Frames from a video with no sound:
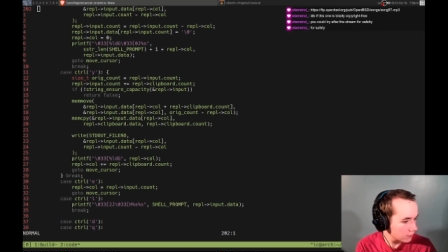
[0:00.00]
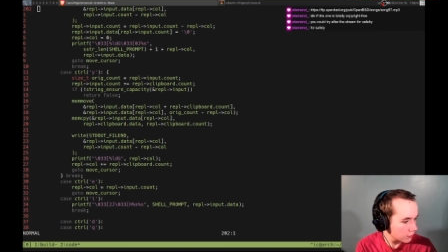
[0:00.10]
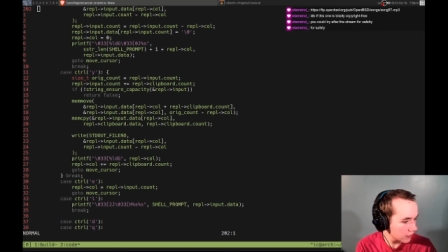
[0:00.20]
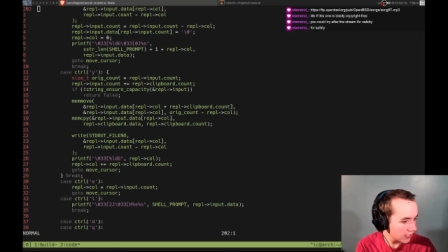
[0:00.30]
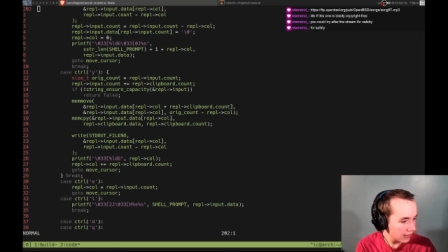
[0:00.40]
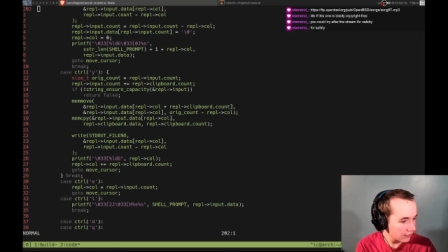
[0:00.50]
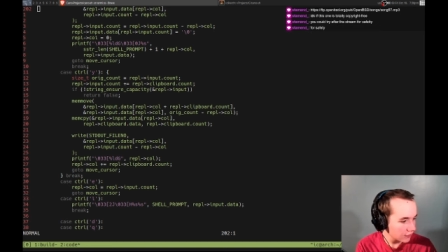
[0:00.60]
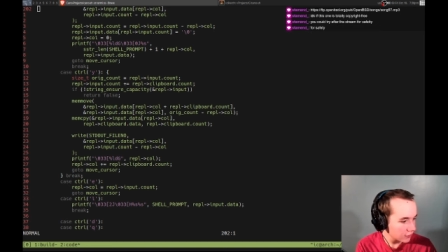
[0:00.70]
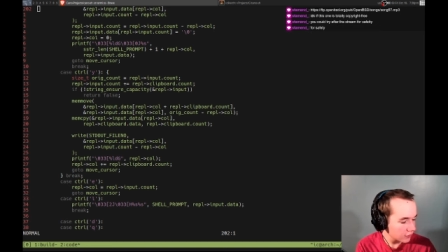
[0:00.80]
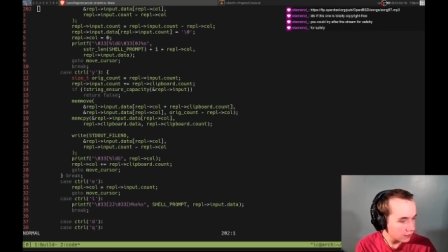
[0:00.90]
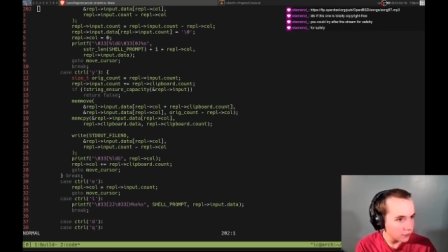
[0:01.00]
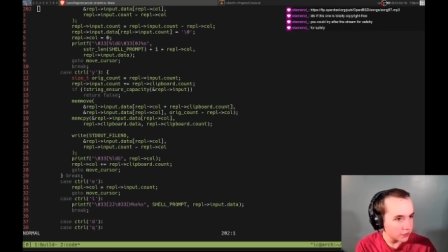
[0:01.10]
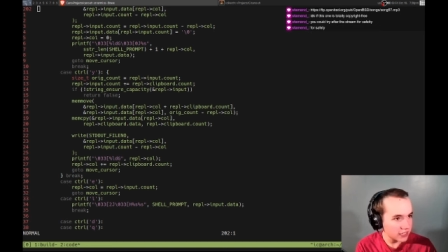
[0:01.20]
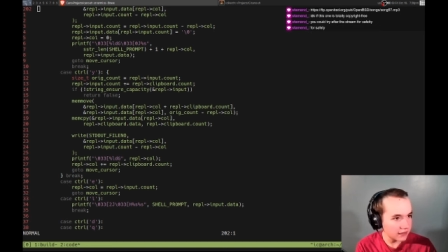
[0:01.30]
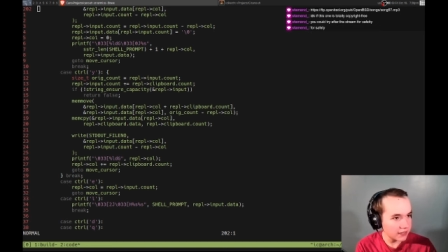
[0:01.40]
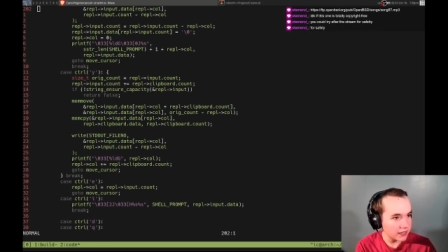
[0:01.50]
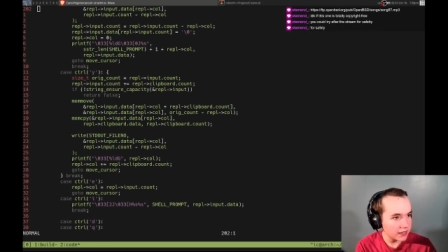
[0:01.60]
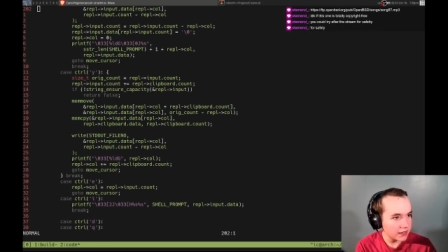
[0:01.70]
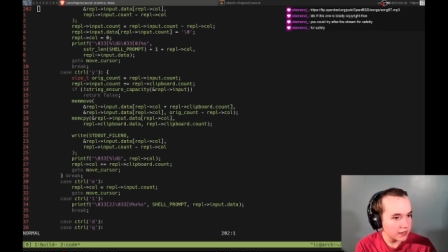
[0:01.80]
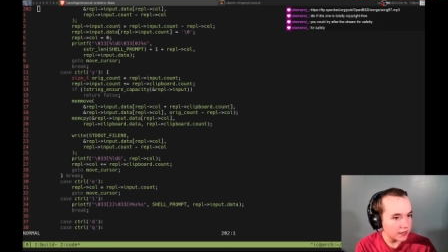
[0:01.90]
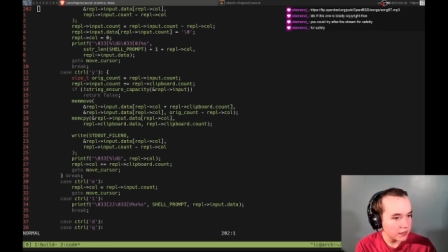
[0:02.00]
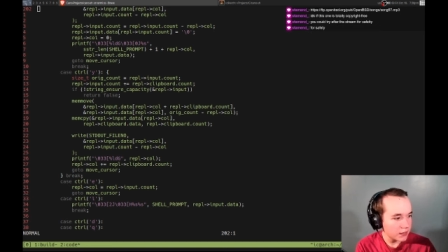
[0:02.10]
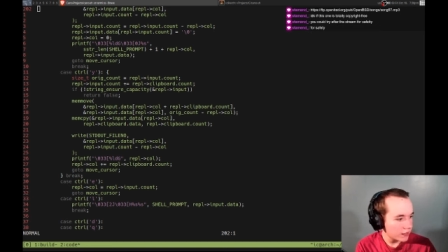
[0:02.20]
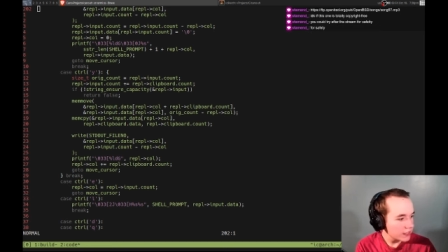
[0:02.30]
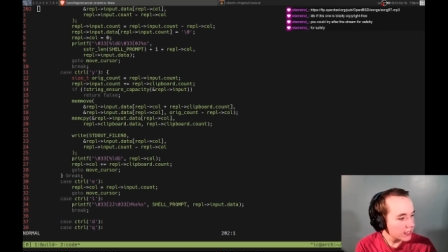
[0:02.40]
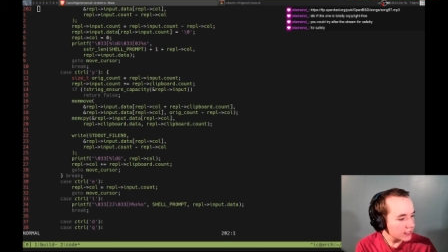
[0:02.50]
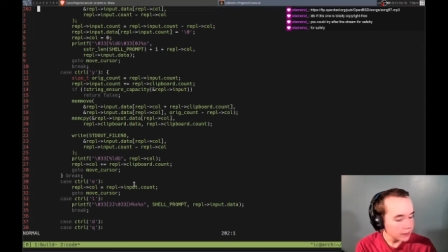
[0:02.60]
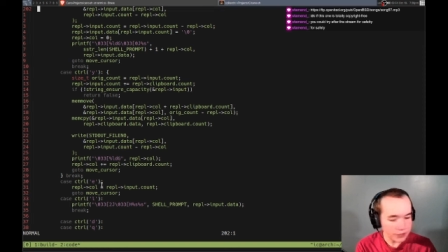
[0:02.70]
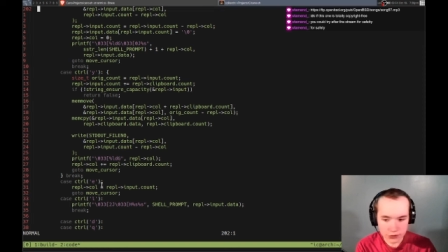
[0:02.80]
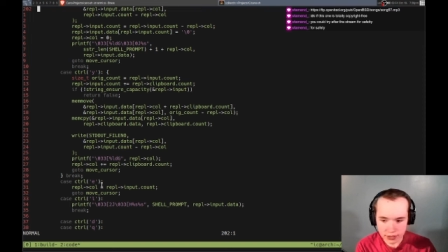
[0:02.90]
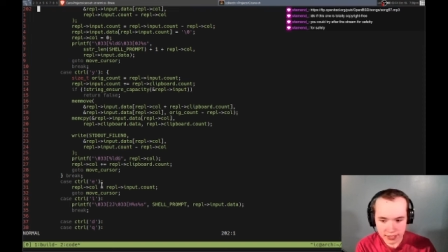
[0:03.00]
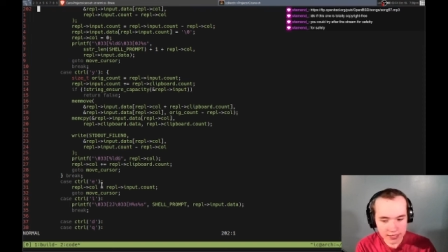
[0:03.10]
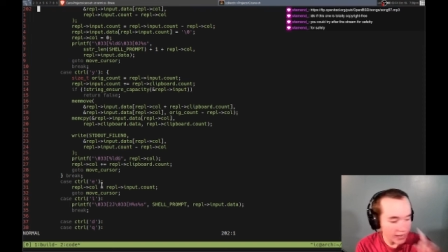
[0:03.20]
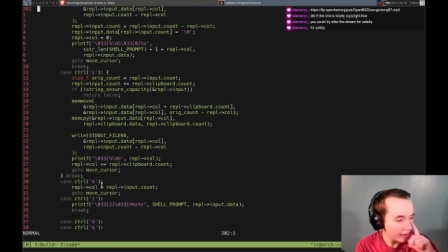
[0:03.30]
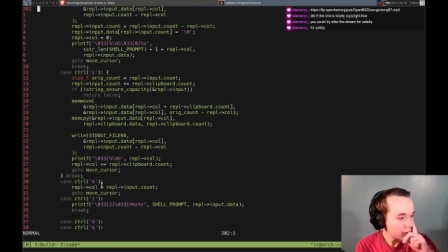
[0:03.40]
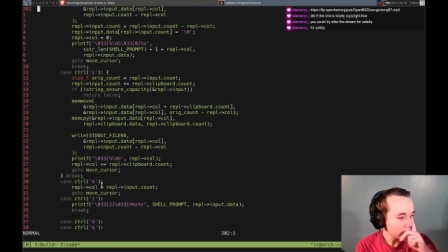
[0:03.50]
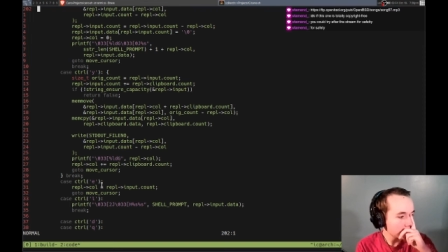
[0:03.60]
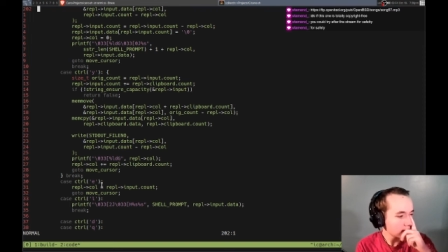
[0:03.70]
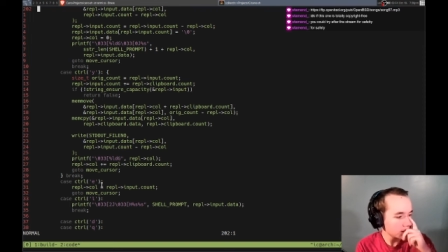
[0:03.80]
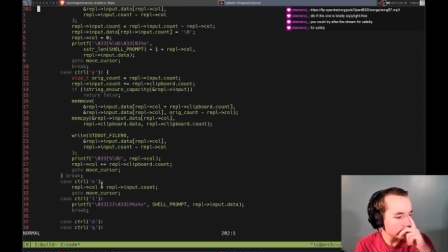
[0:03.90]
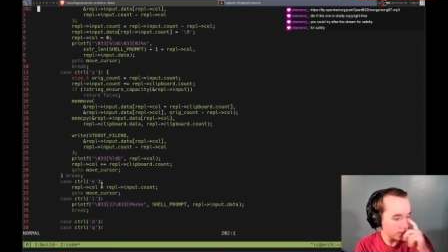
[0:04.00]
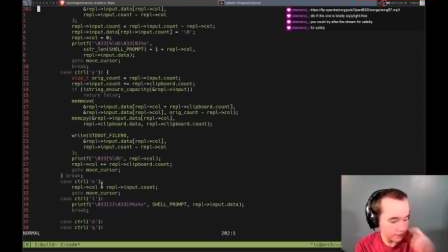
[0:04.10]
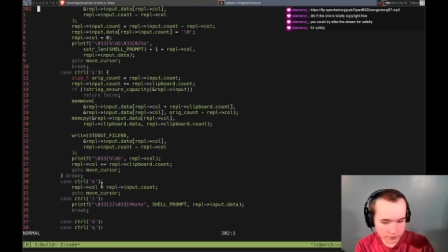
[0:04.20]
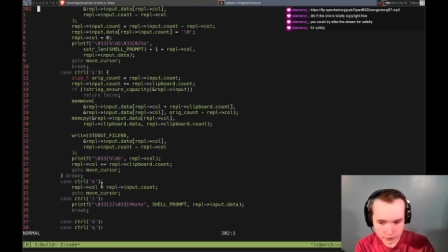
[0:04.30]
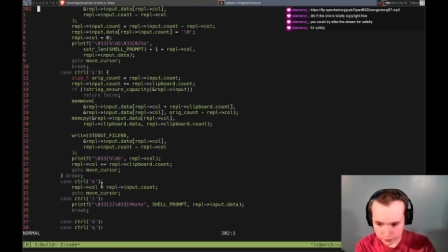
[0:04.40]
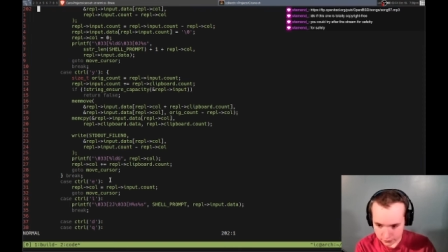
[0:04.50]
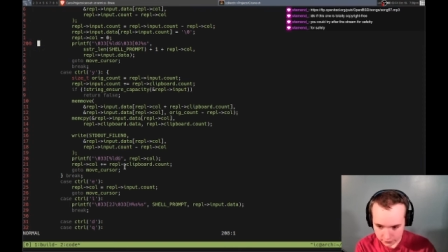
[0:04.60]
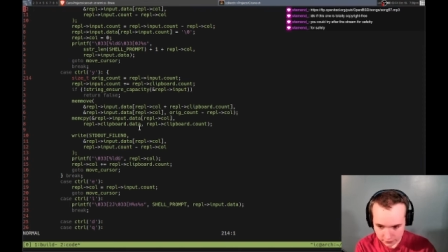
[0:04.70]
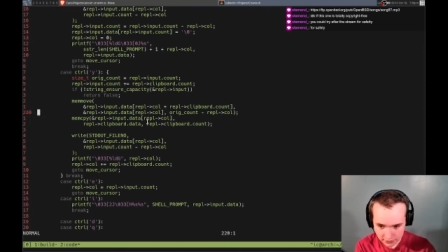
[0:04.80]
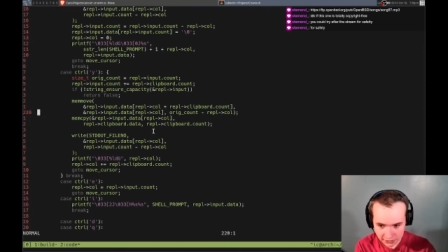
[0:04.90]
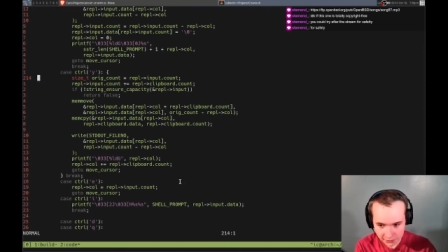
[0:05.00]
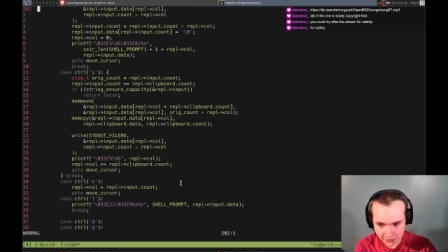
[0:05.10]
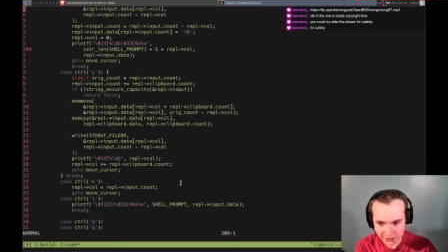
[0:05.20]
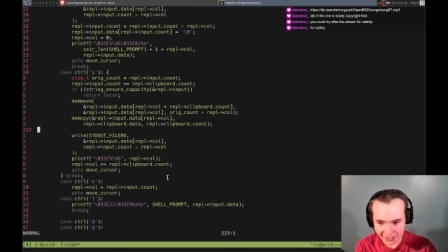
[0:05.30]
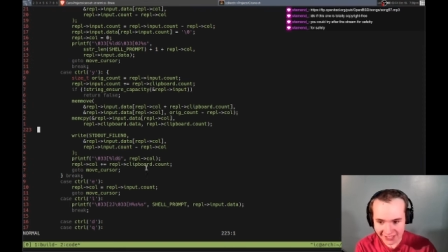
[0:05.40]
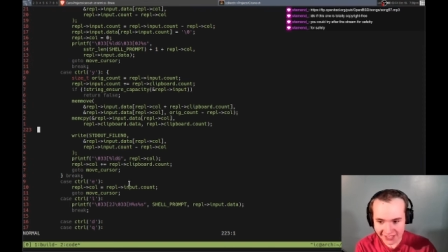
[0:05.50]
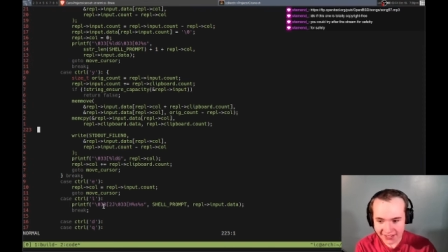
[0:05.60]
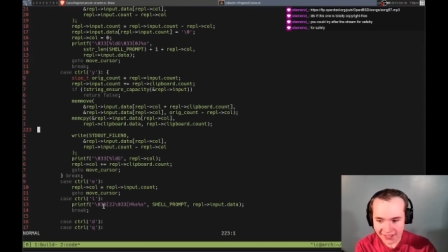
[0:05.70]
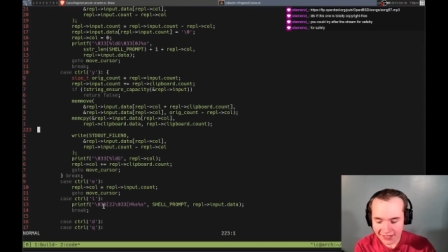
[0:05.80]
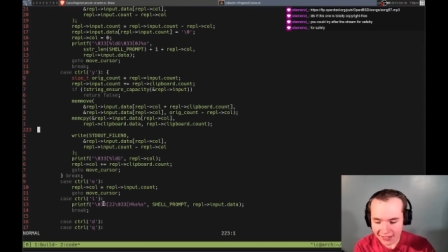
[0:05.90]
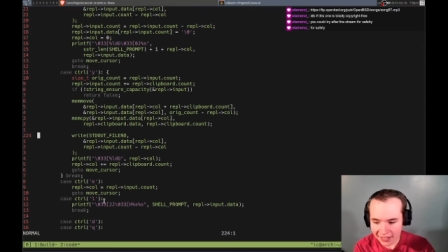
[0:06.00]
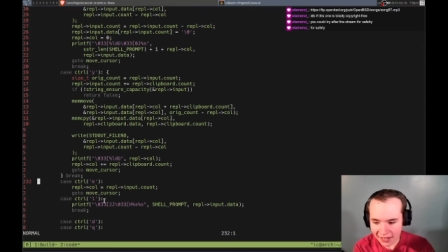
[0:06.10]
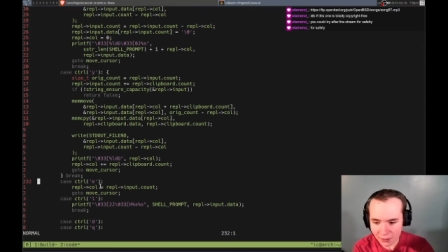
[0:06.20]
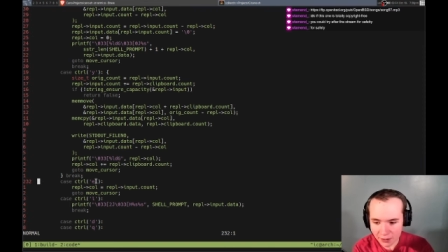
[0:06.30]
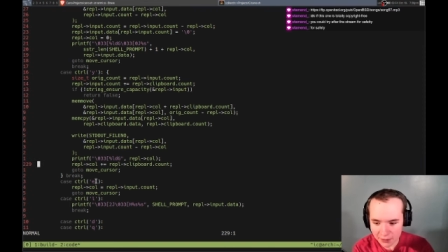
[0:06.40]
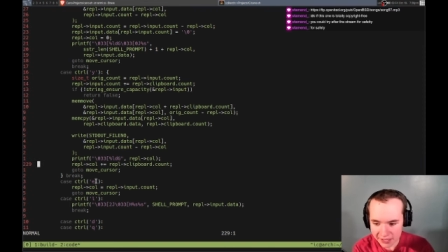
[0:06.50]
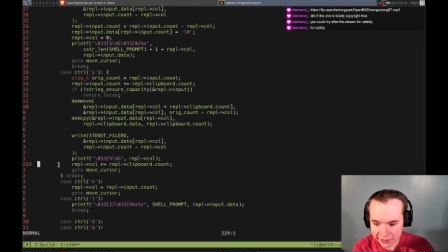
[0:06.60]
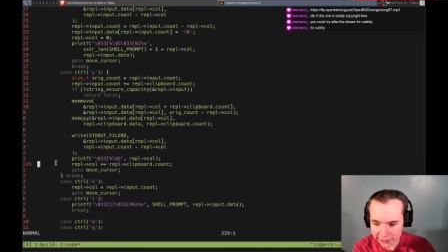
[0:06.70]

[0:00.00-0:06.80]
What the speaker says: Try it after the stream for safety. Yes, I might try it after. That's probably a good idea. I want to be careful.